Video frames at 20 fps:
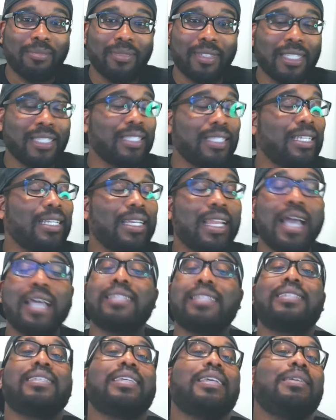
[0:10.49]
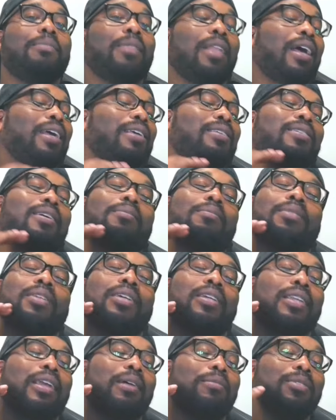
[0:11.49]
This did not seem like
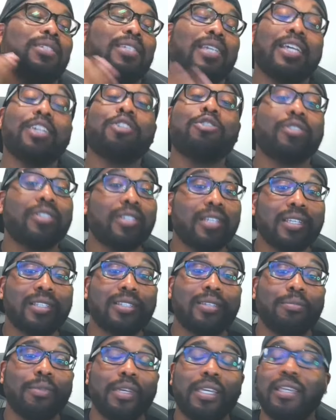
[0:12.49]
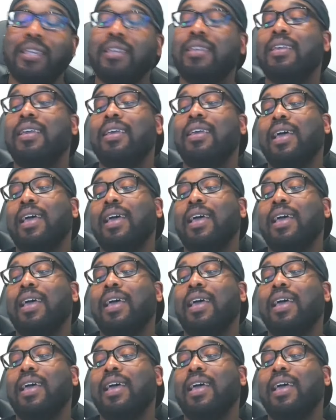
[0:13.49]
something that was interesting to me.